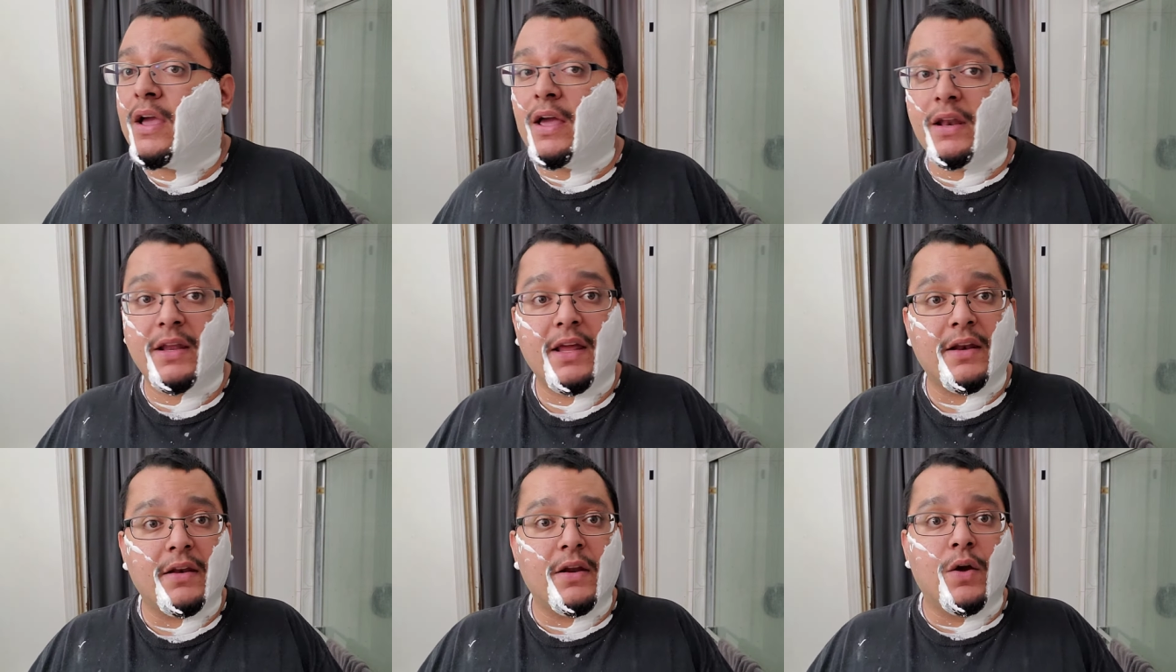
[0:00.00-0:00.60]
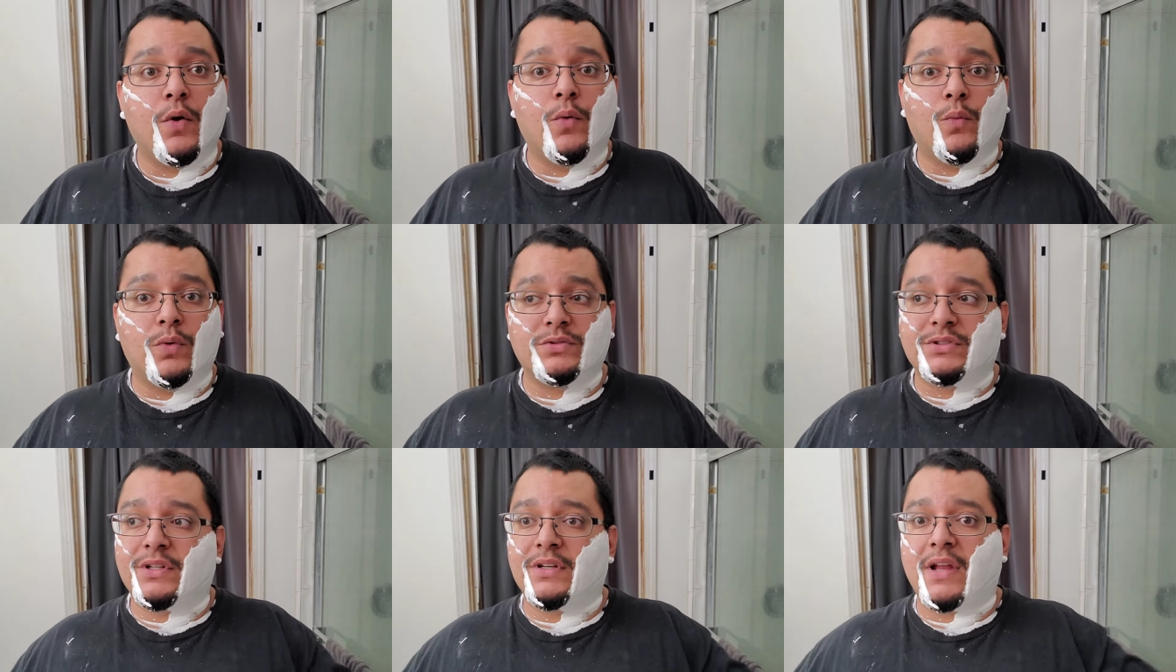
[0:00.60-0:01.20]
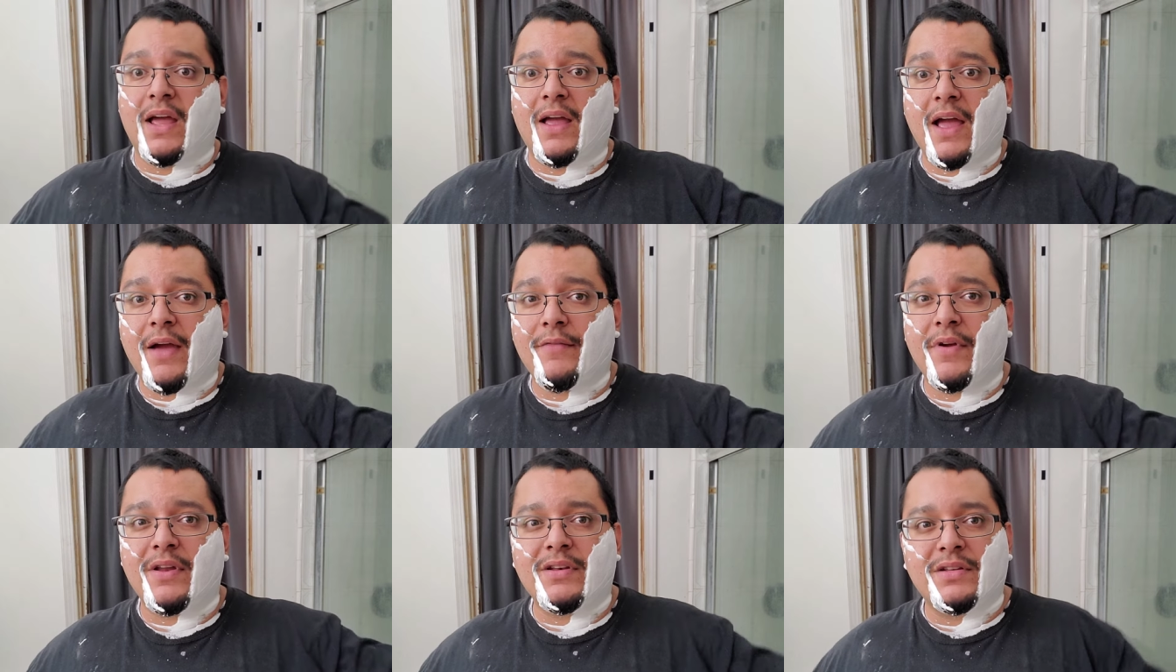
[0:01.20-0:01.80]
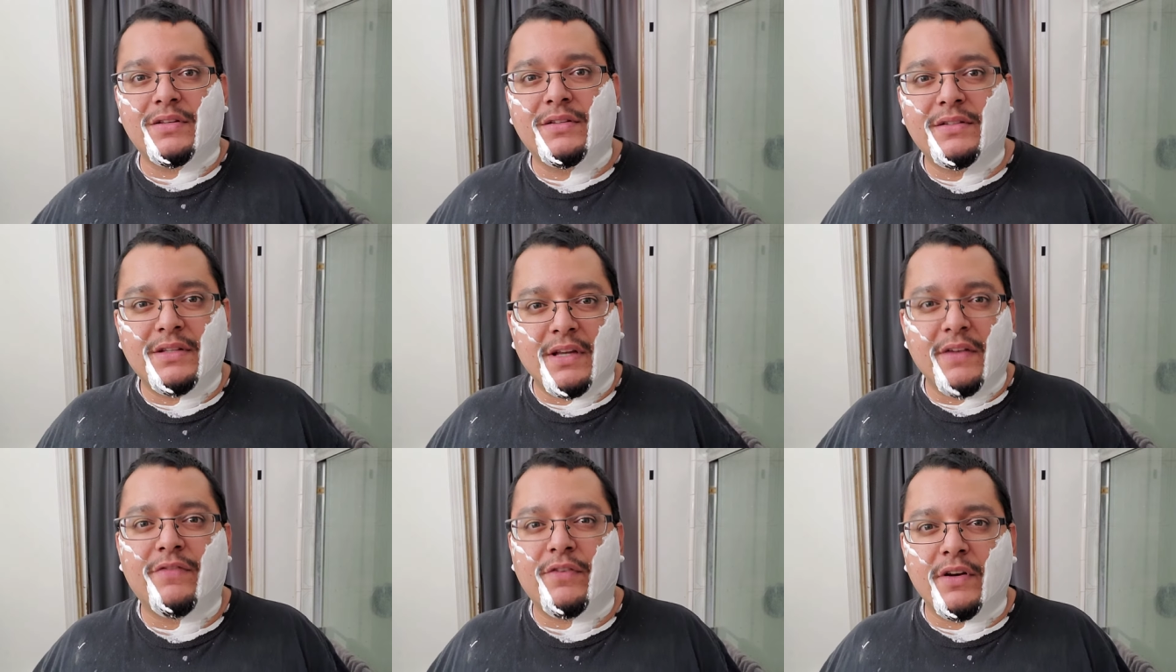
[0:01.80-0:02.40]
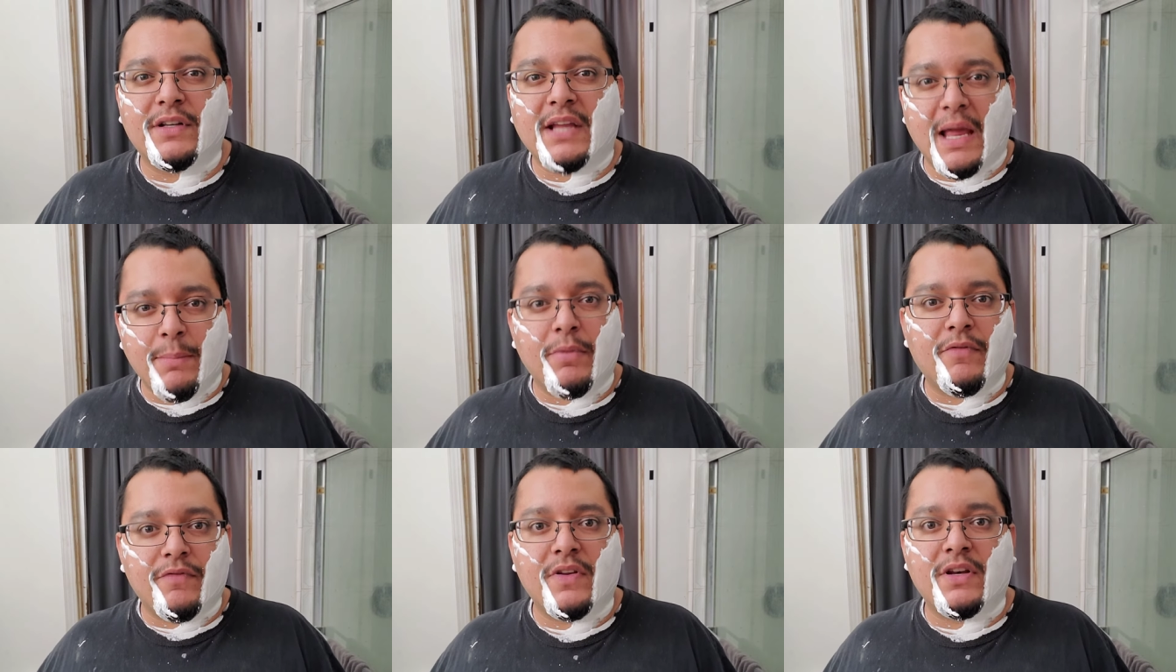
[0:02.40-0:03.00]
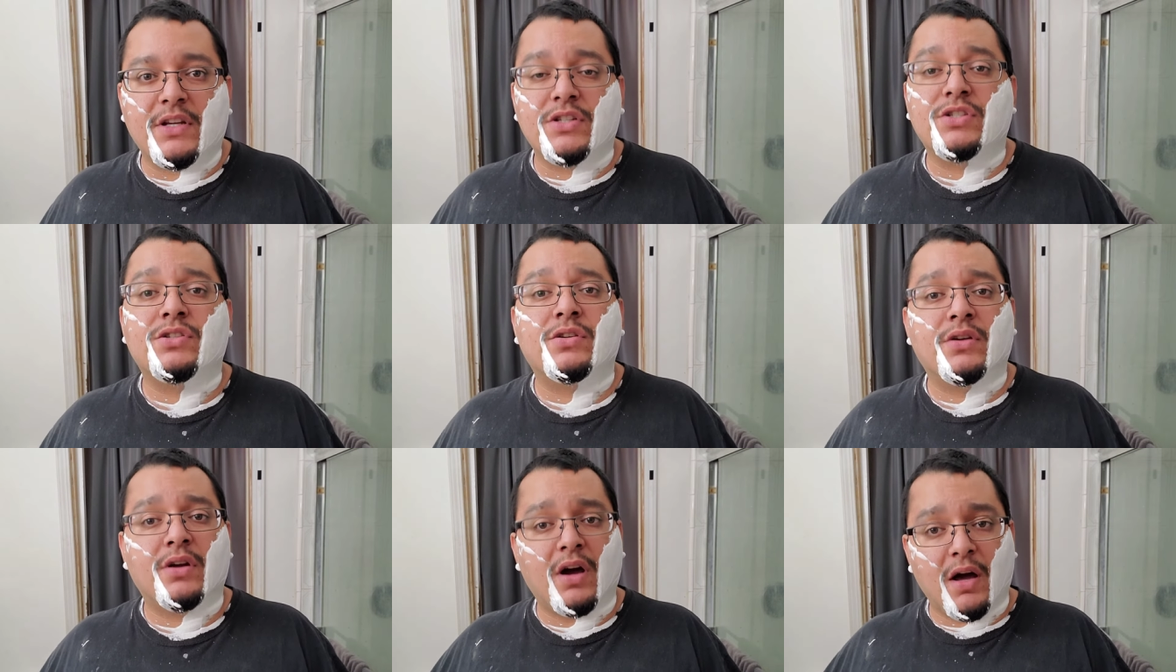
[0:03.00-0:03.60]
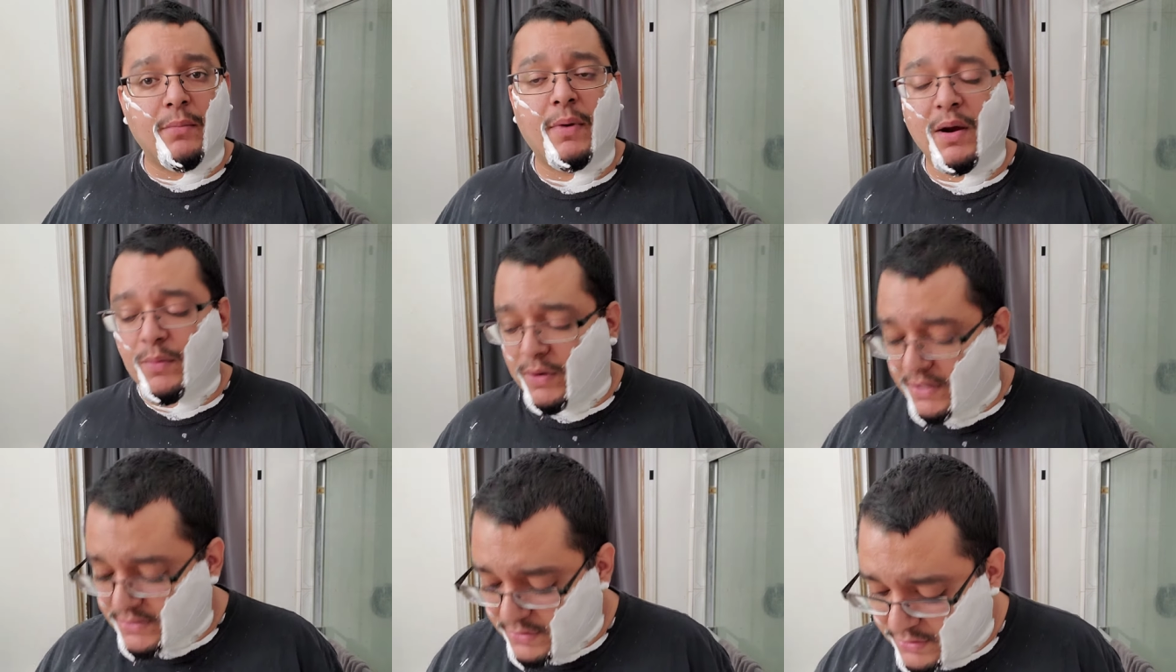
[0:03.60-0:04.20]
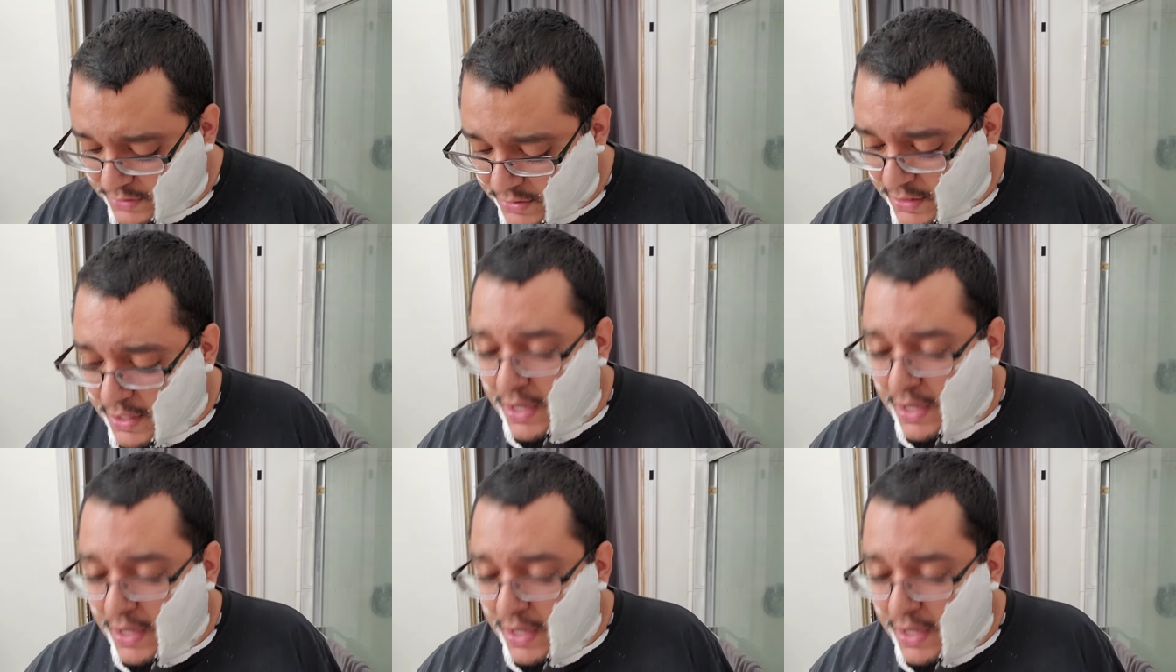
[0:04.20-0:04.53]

and again once again i have a different type of finish on my razors